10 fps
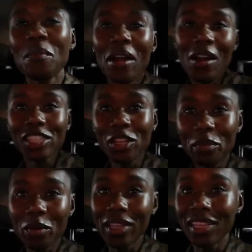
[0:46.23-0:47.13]
my car to the
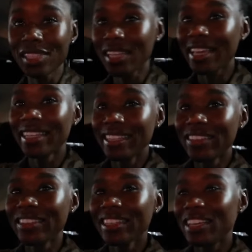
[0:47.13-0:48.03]
point it's like
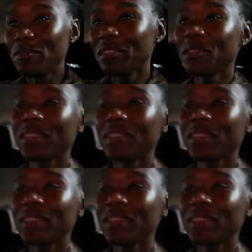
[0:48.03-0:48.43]
literally empty